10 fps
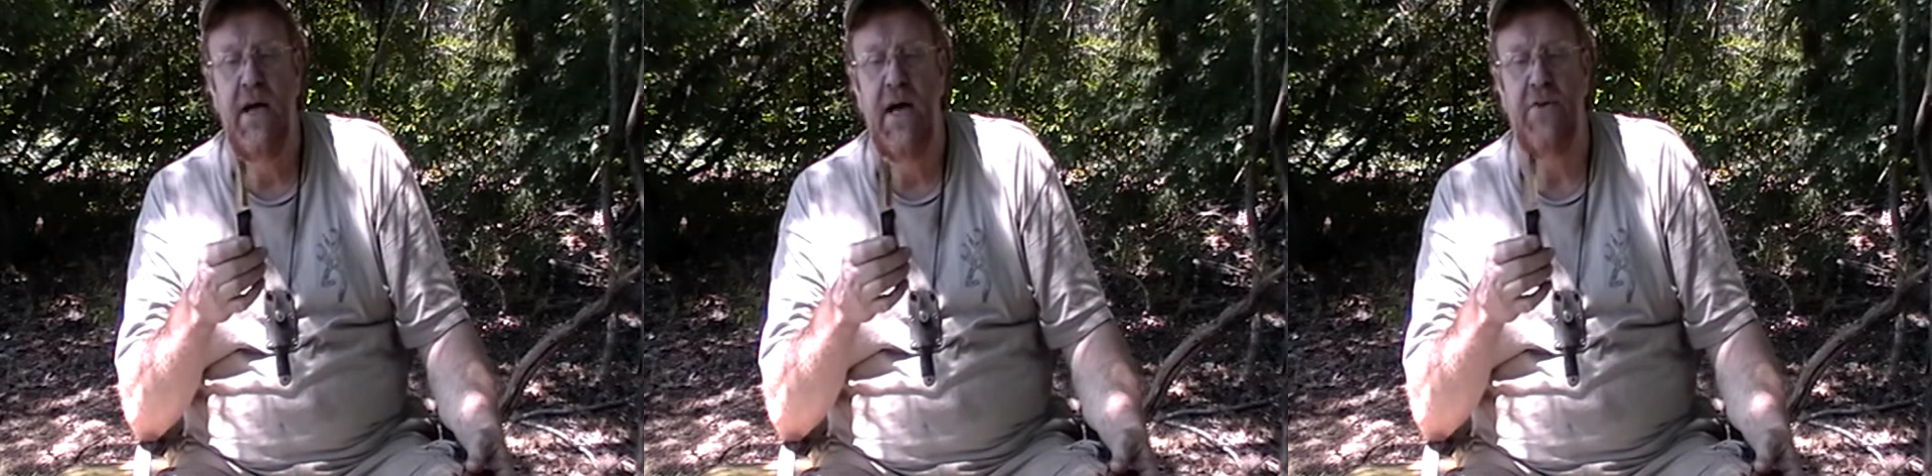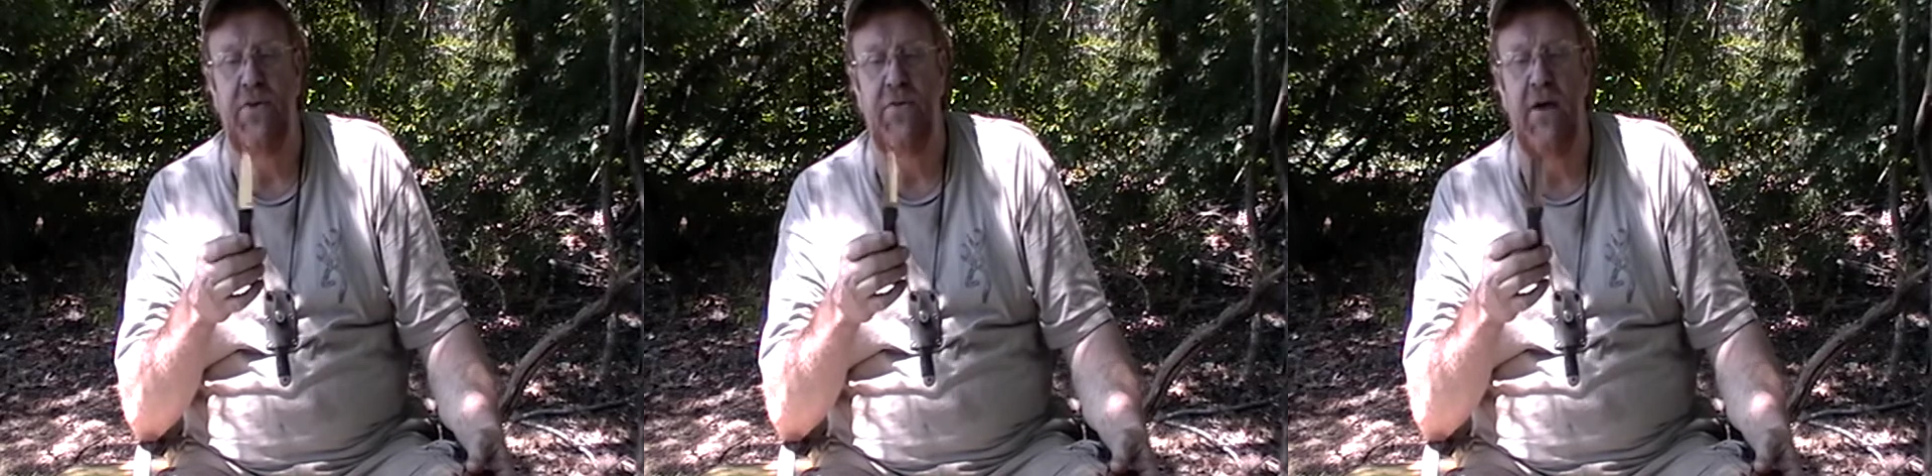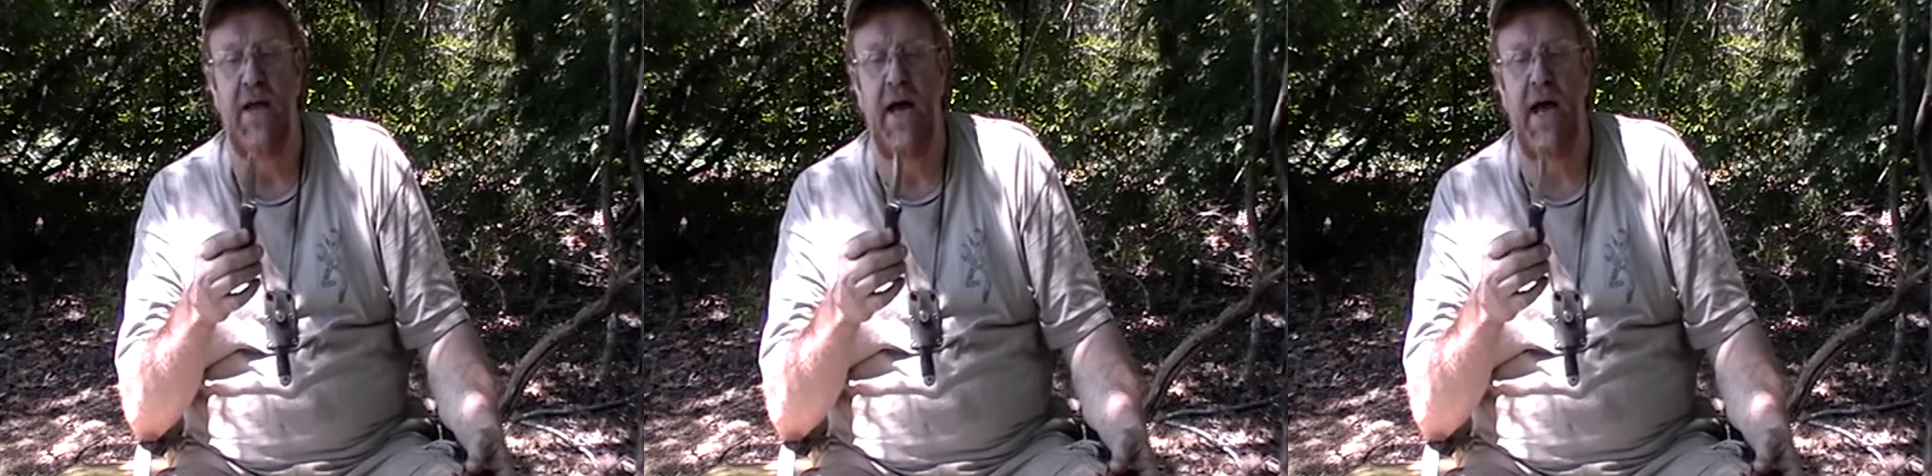has a
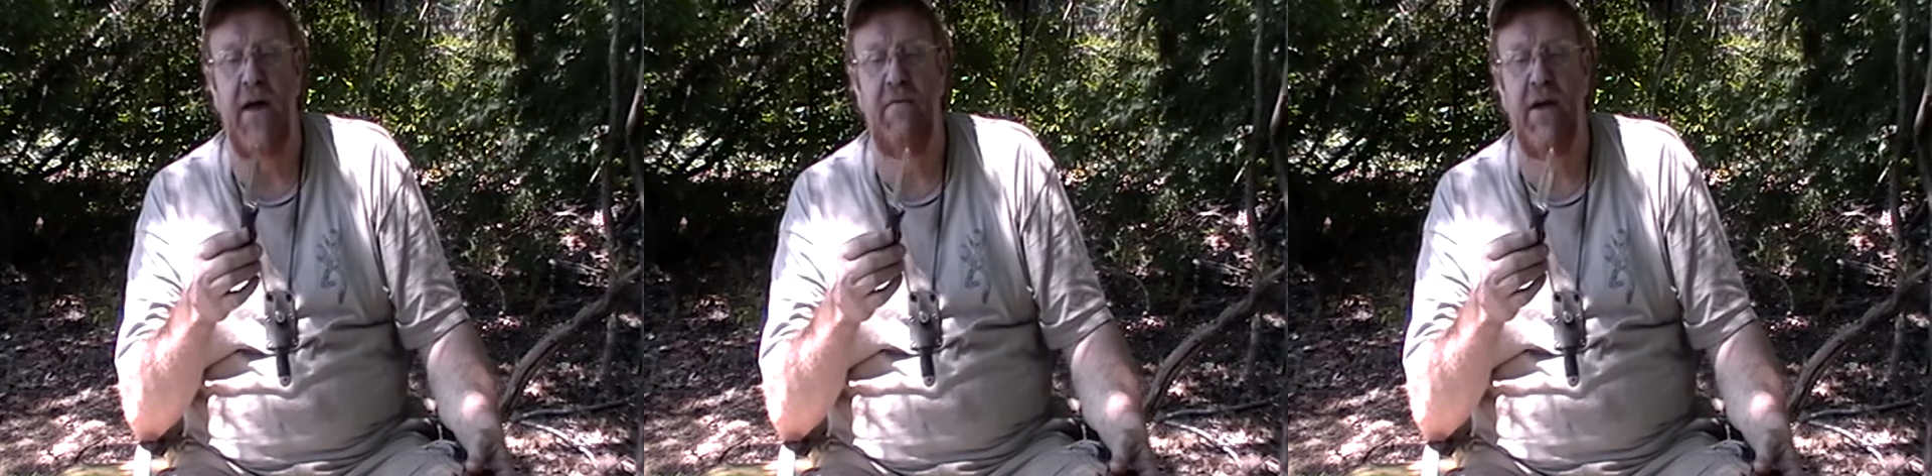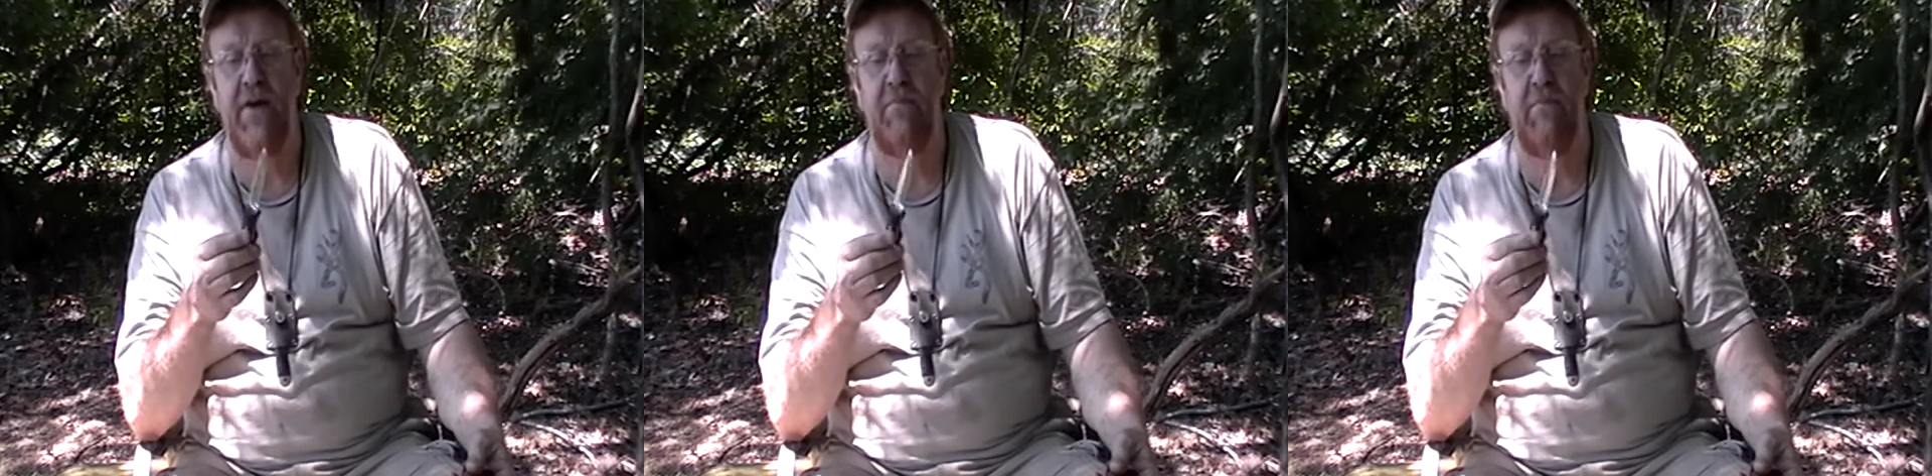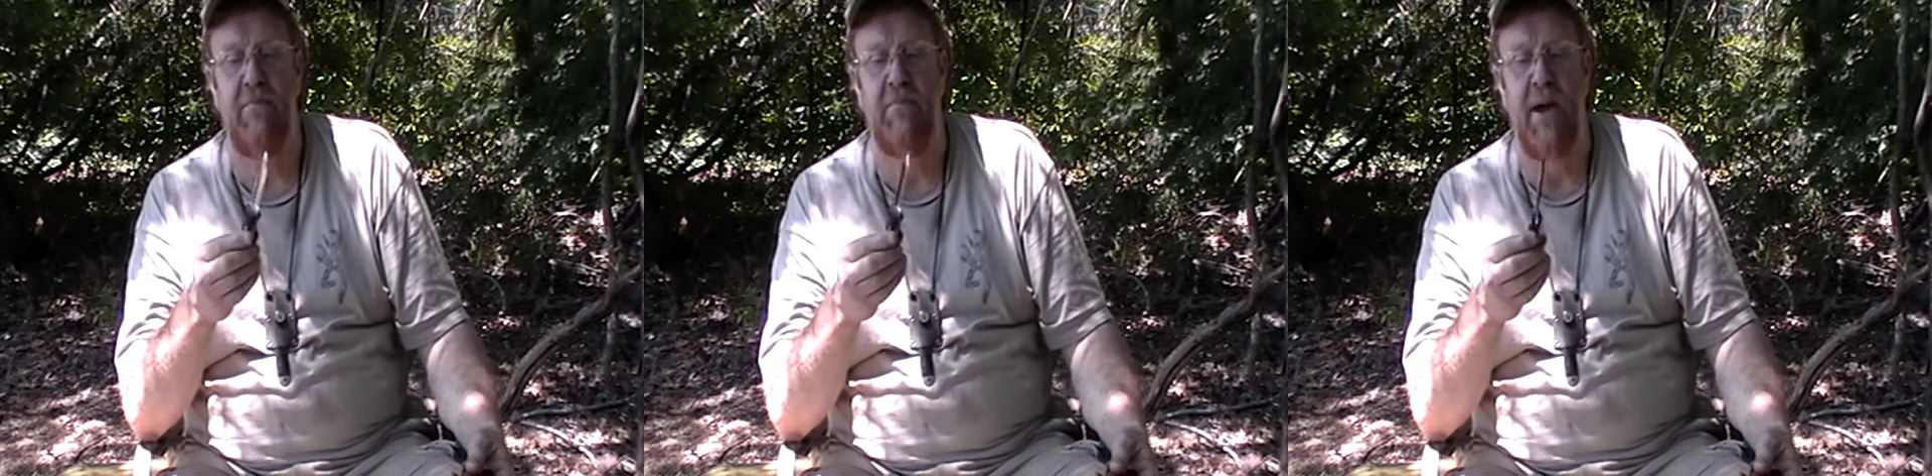3.5-inch
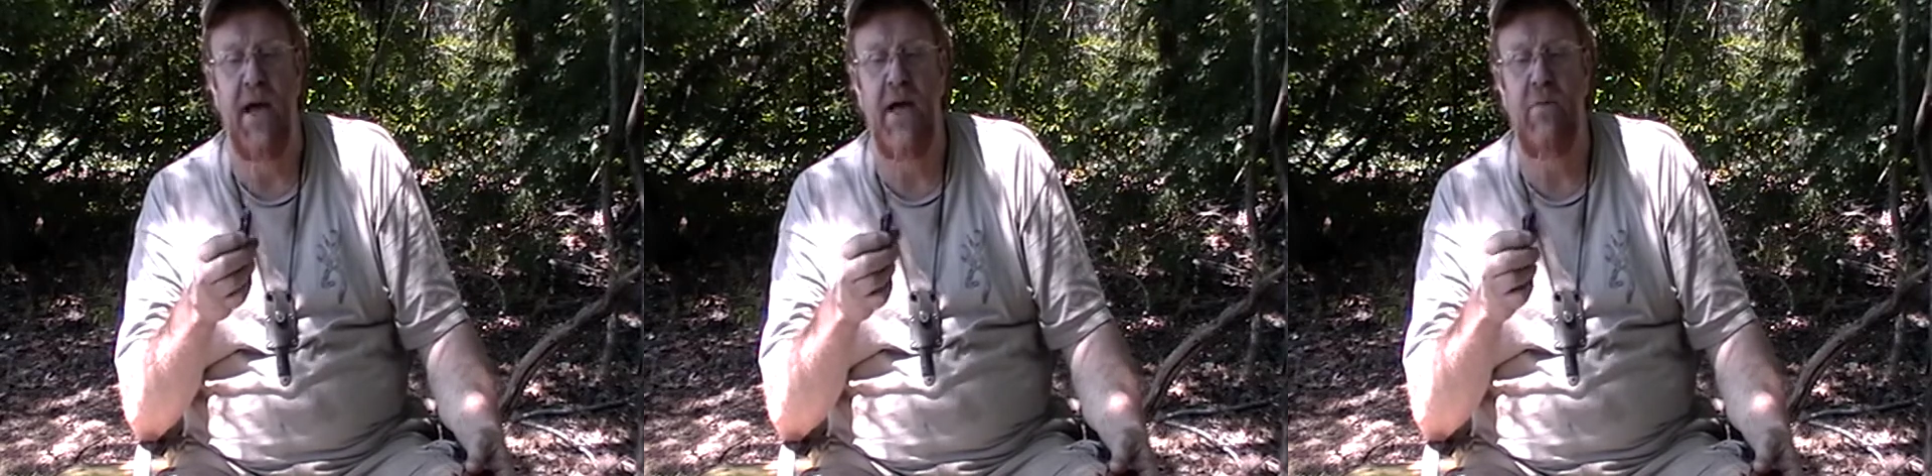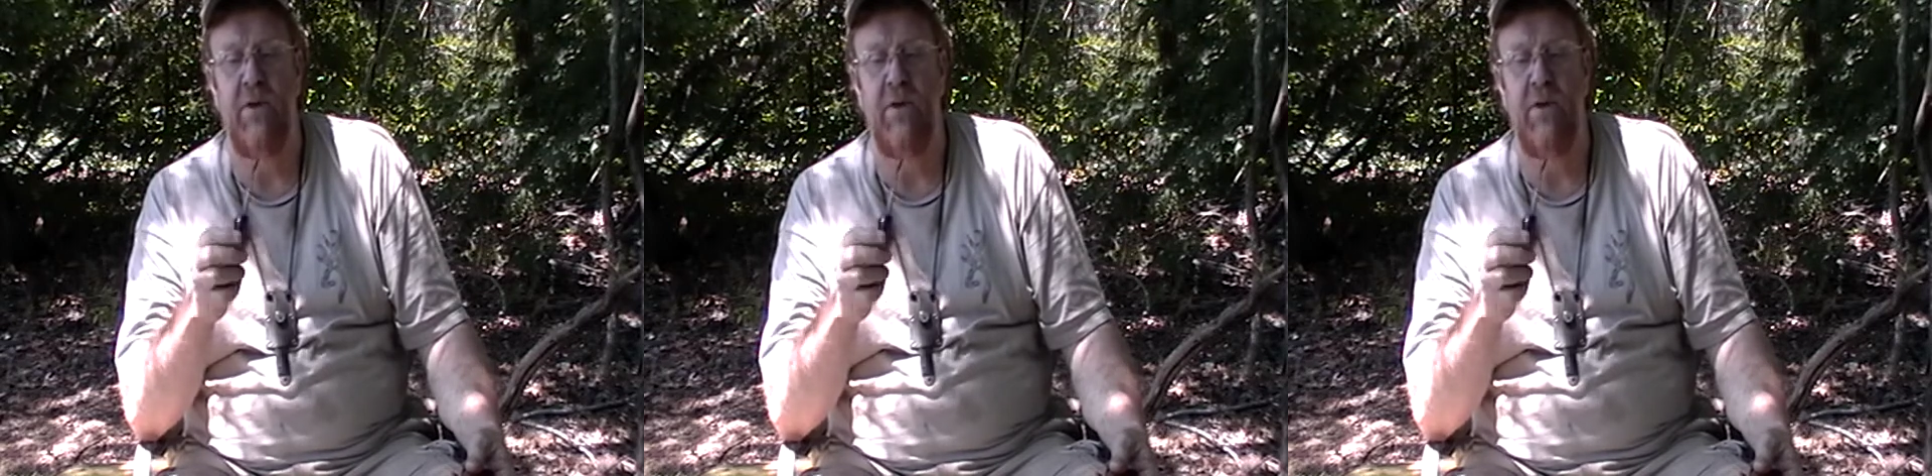blade